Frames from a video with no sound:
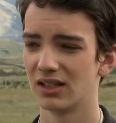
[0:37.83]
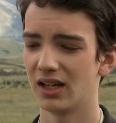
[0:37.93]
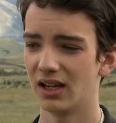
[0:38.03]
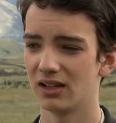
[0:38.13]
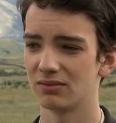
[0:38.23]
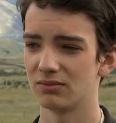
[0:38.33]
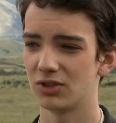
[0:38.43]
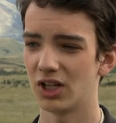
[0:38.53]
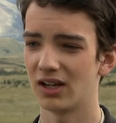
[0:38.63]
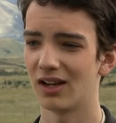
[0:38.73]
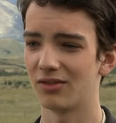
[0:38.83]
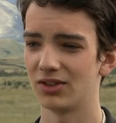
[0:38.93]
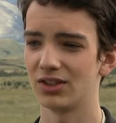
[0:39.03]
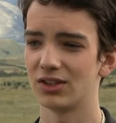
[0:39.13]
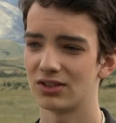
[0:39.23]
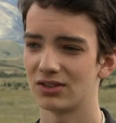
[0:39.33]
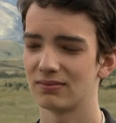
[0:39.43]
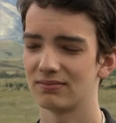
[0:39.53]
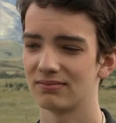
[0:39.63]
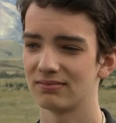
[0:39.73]
and Jay Cavendish
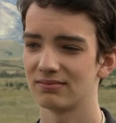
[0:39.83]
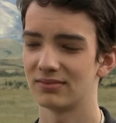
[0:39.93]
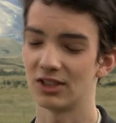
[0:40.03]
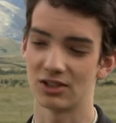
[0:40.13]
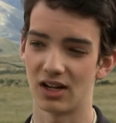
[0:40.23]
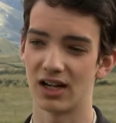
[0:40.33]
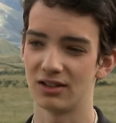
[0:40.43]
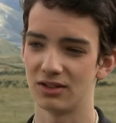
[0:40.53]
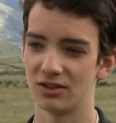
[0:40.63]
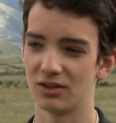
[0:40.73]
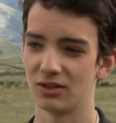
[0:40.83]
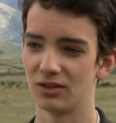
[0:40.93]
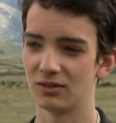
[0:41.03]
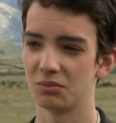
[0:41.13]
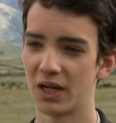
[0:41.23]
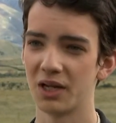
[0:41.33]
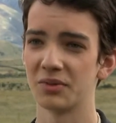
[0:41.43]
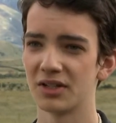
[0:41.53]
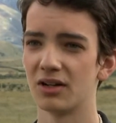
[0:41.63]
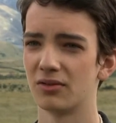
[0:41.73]
decides to, by
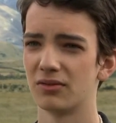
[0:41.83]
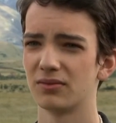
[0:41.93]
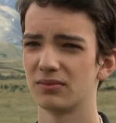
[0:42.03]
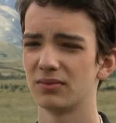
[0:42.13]
himself,